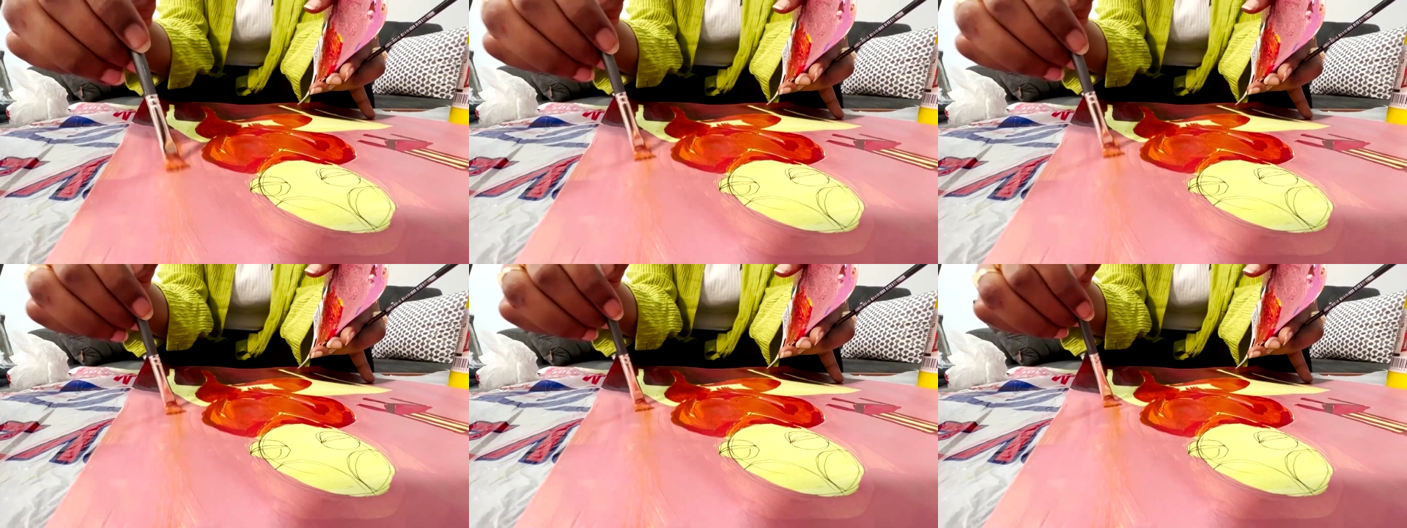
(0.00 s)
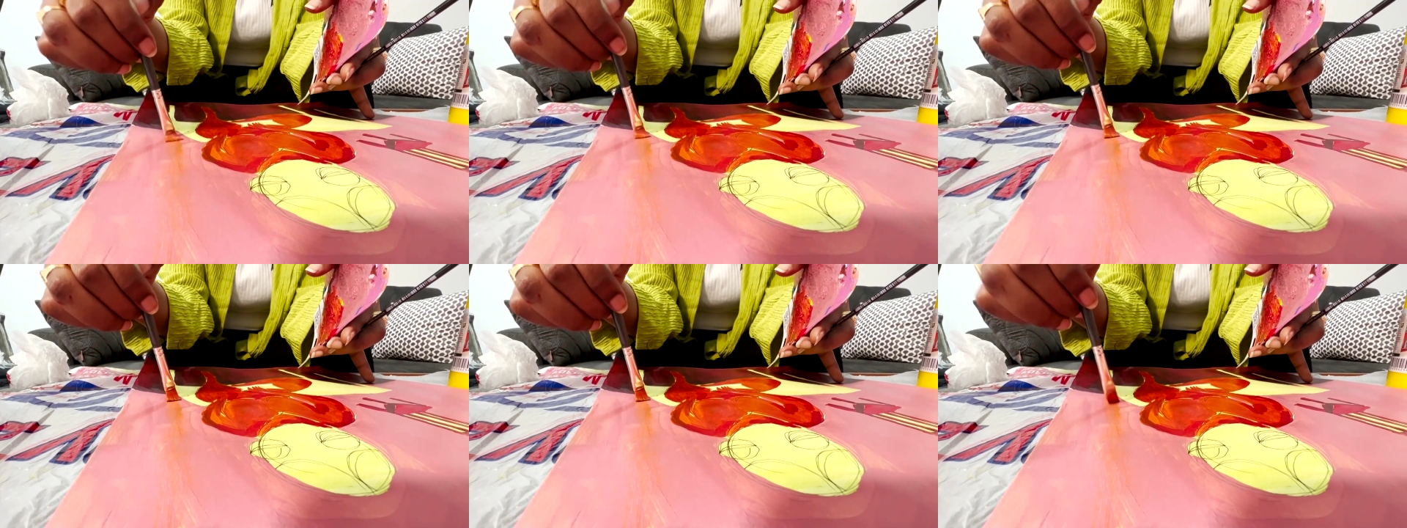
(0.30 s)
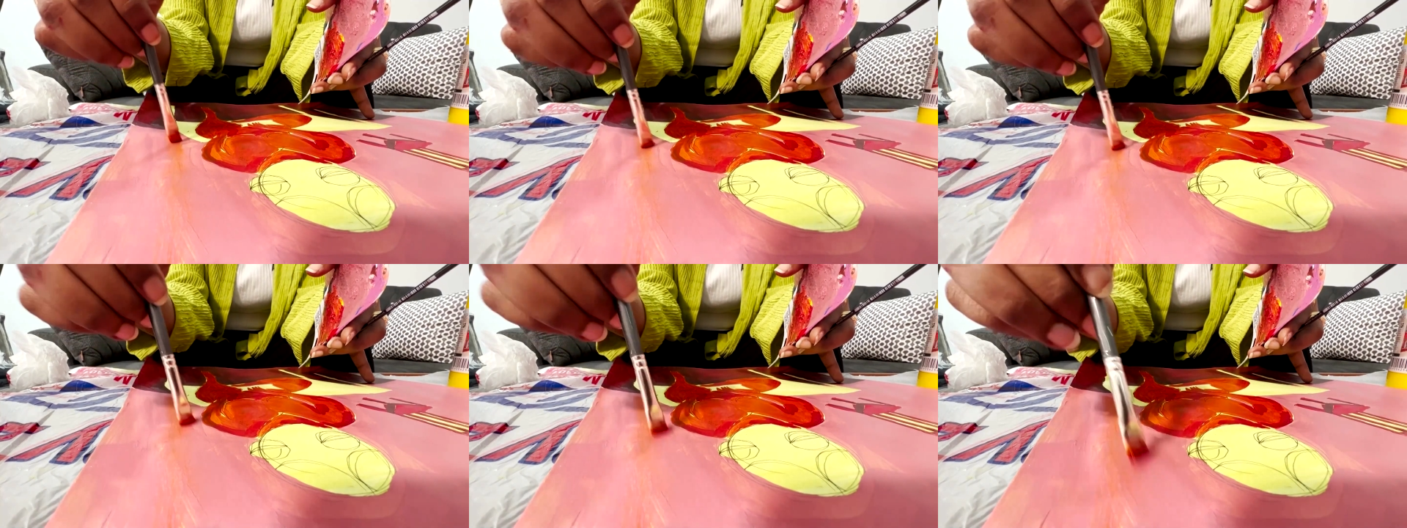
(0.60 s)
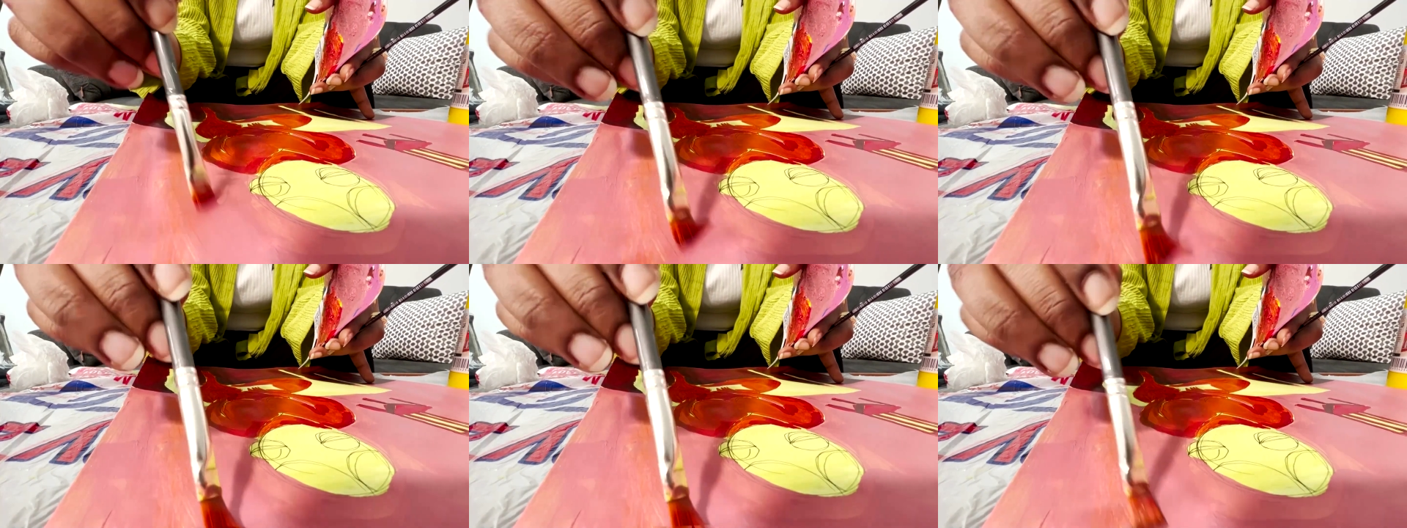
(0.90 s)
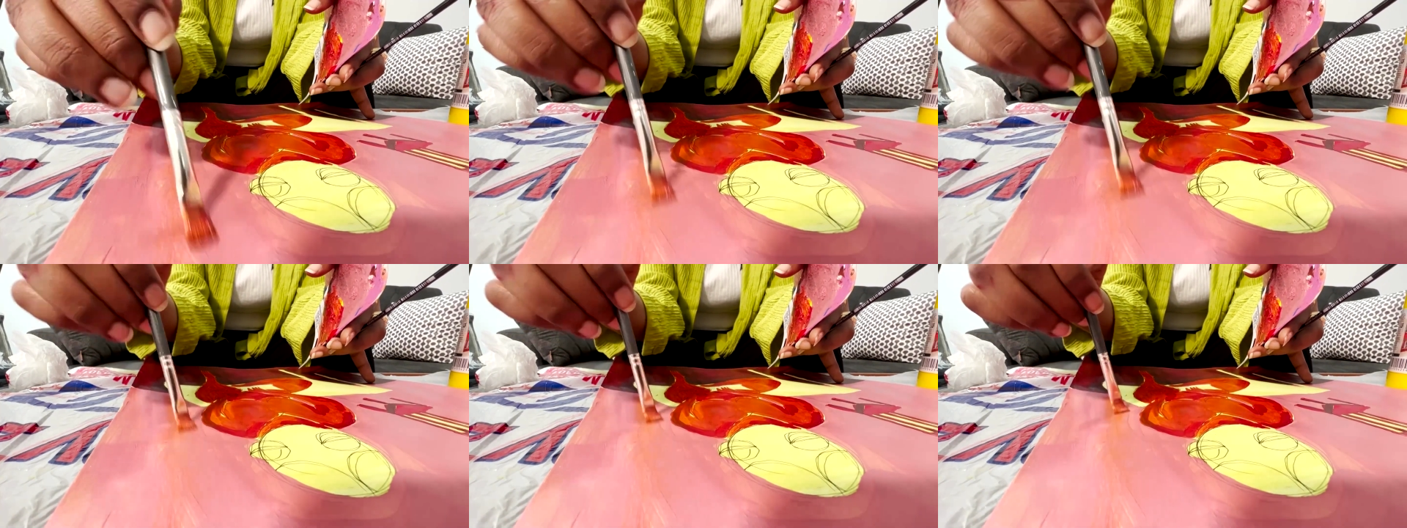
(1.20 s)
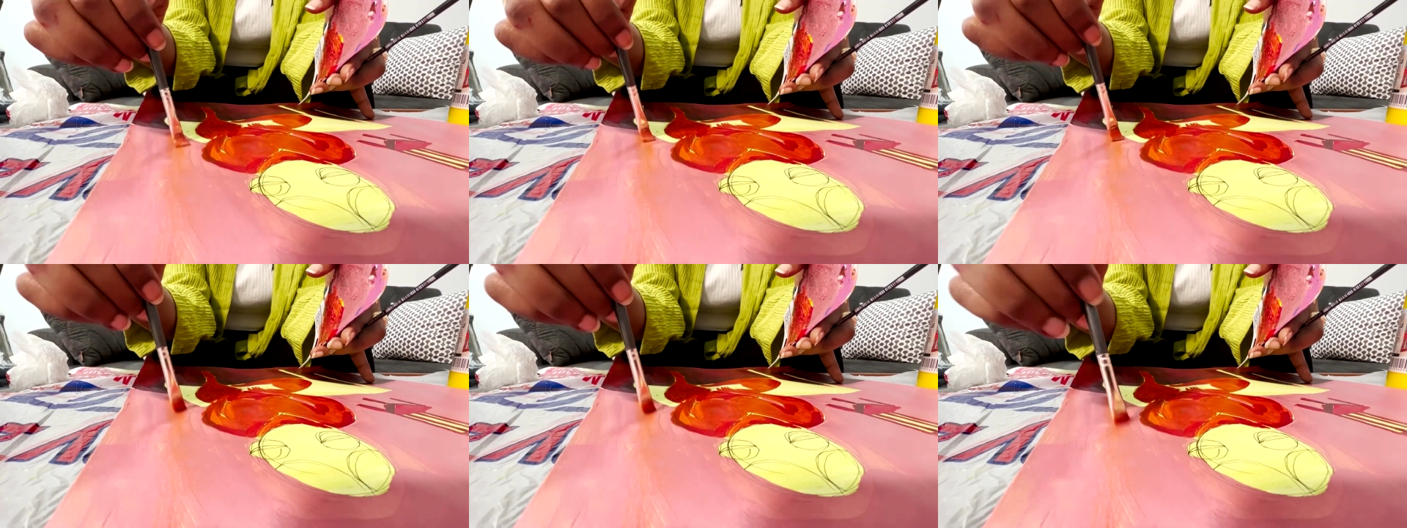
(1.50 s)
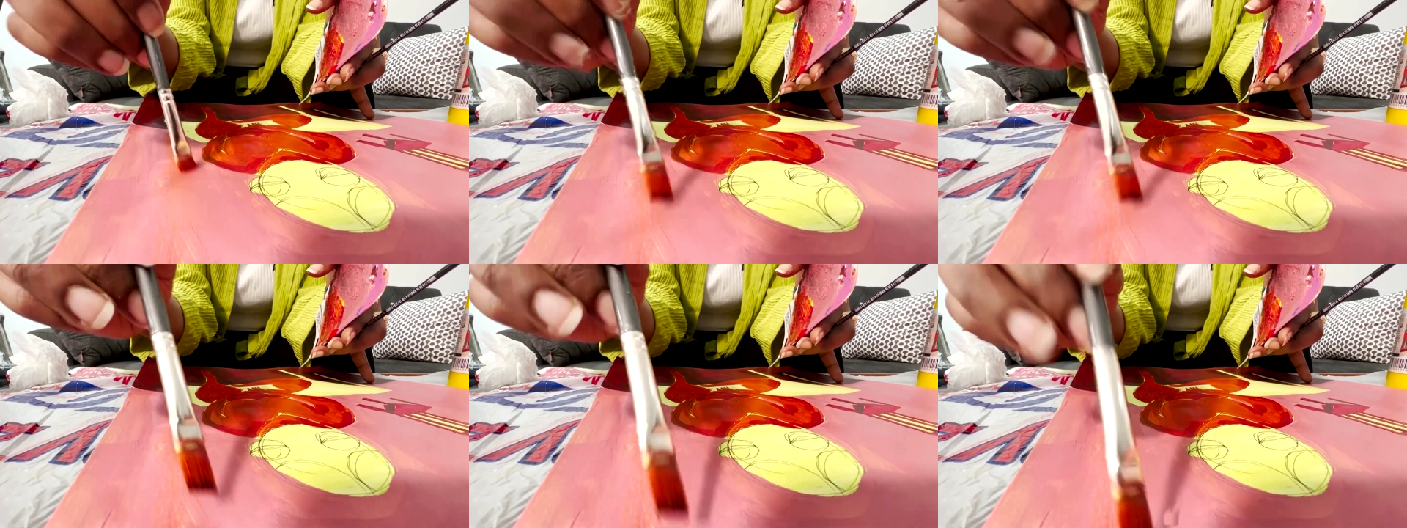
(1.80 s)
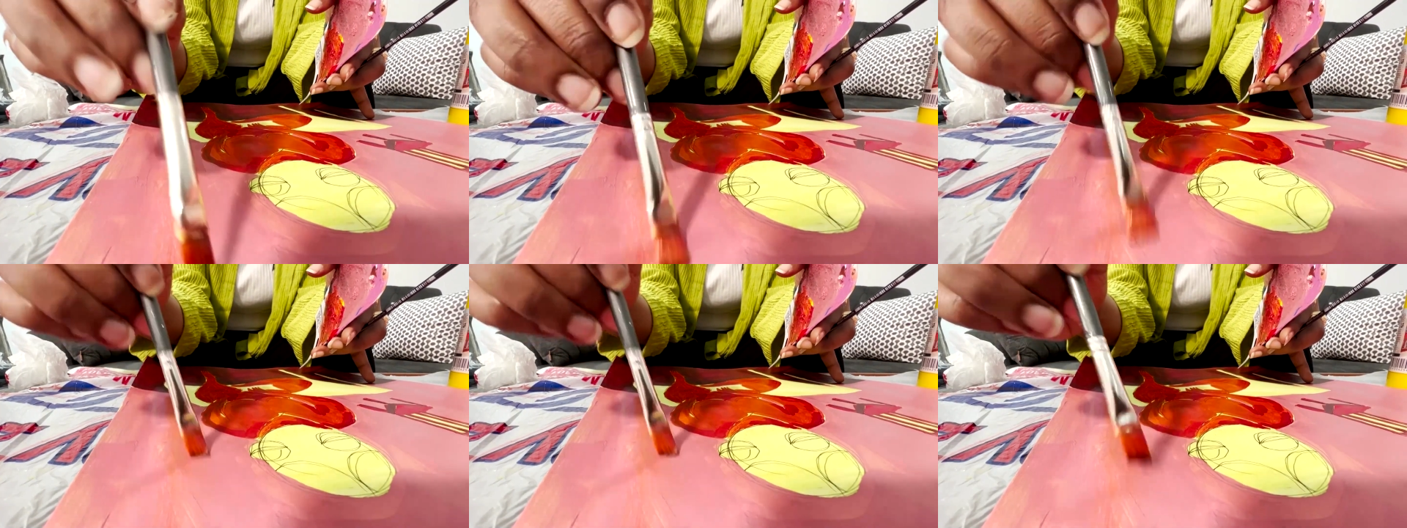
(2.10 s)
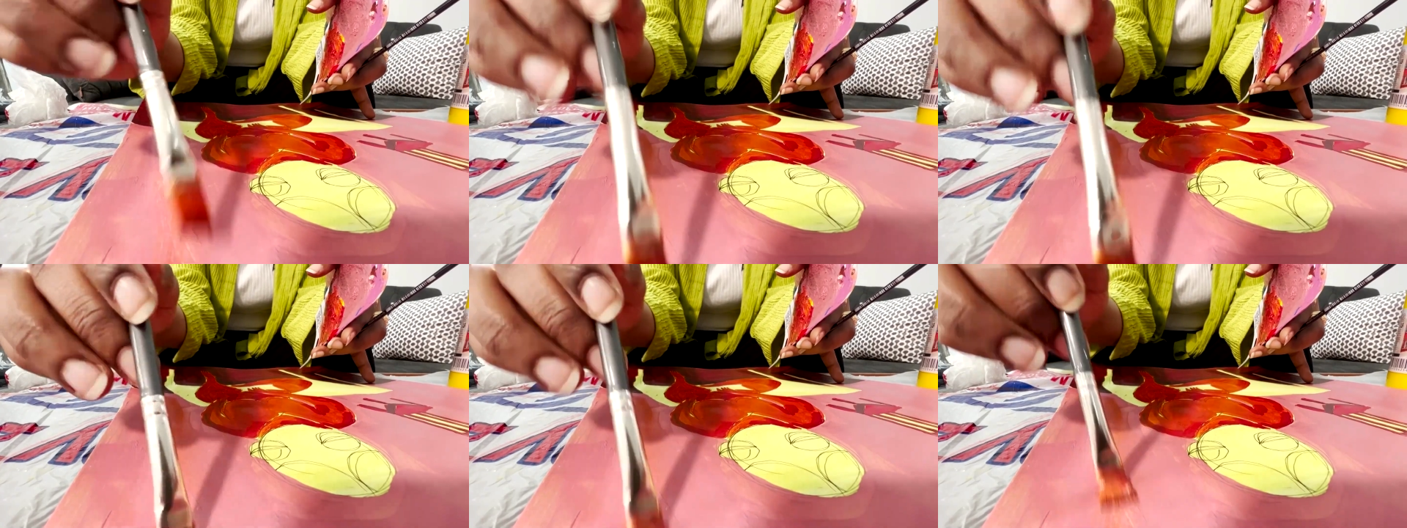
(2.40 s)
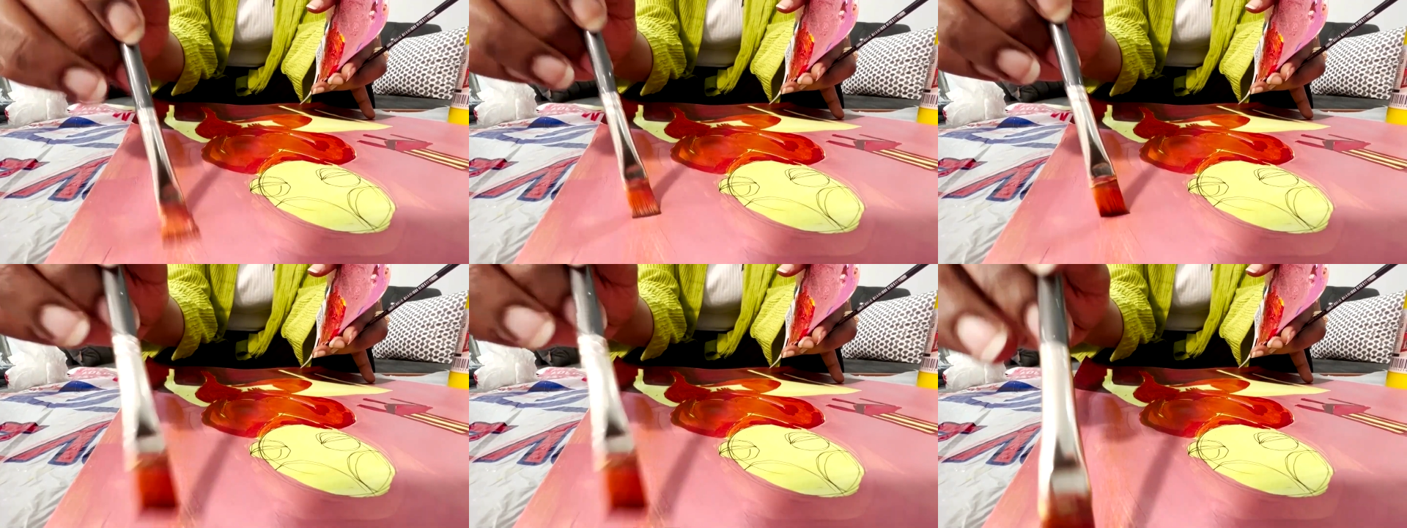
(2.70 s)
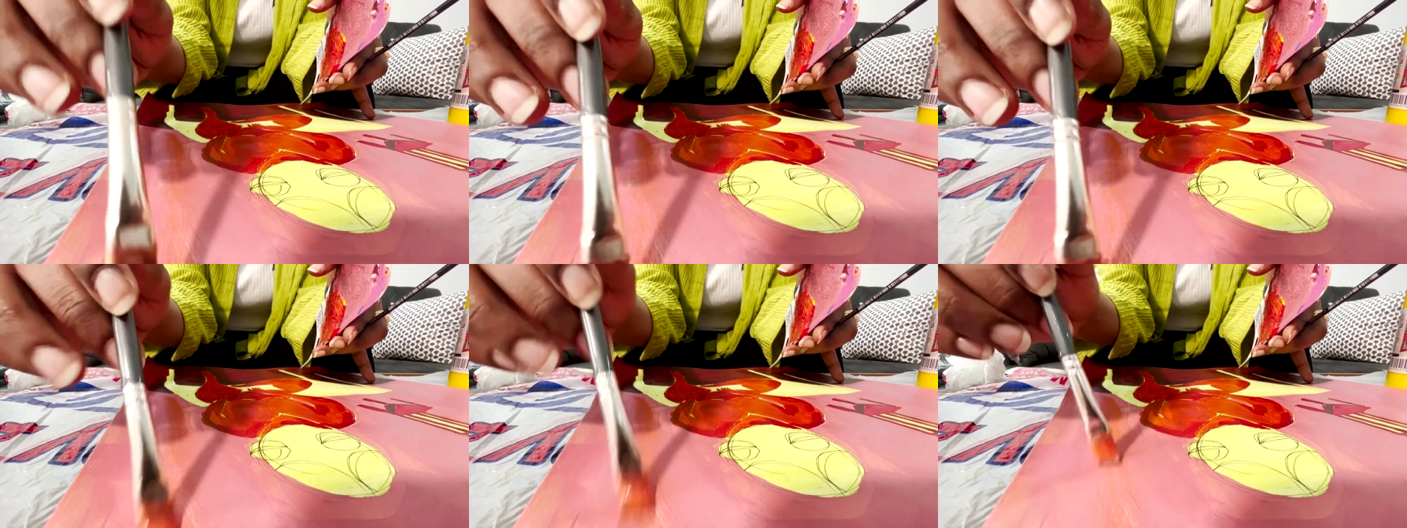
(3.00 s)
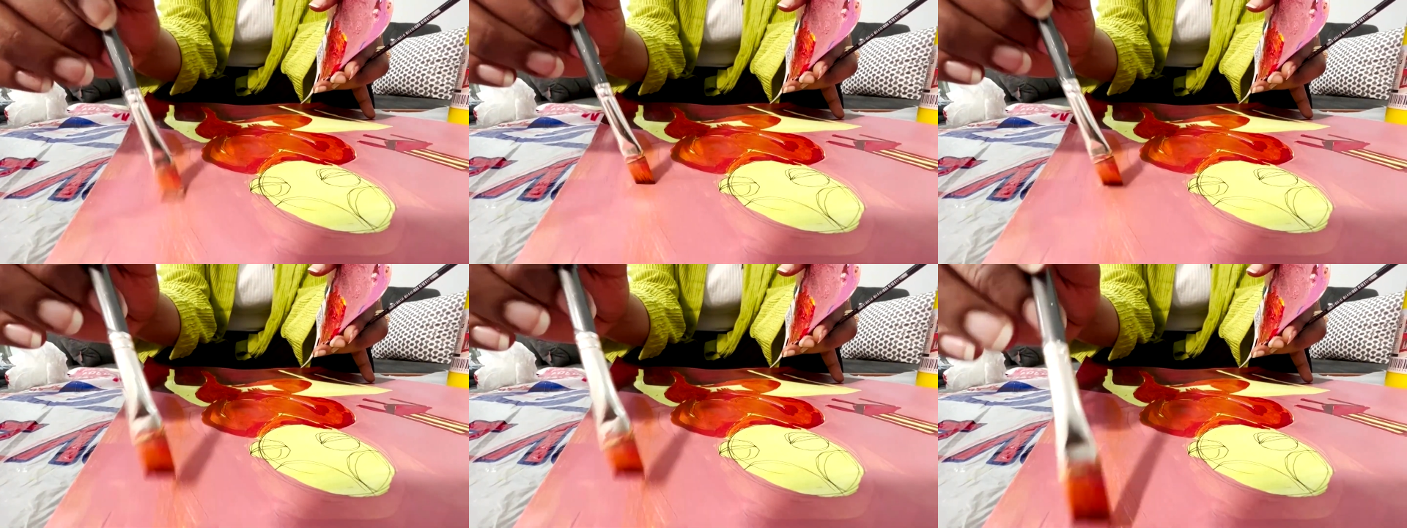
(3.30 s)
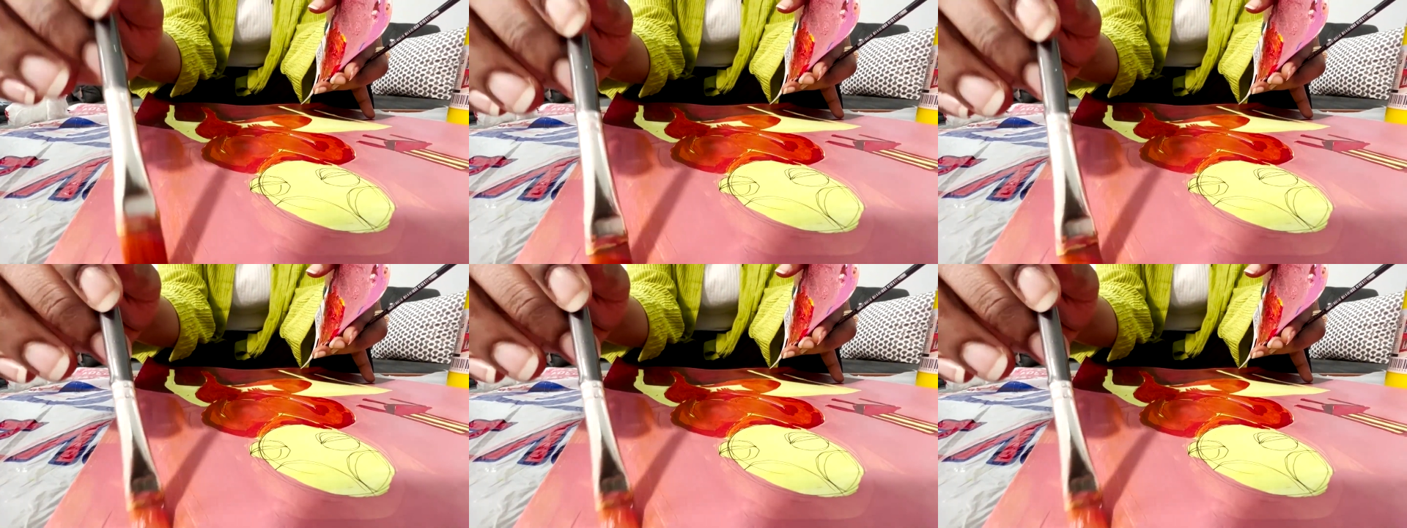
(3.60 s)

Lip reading: [unreadable: no face in view]